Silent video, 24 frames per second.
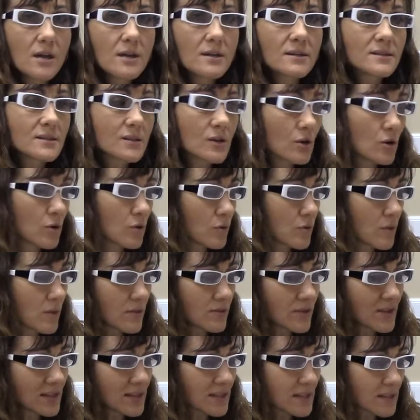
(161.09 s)
So
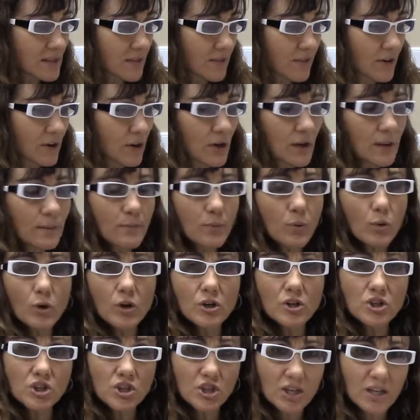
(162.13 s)
this is a very
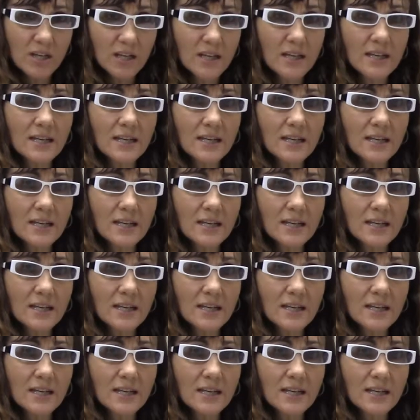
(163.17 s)
important sheet.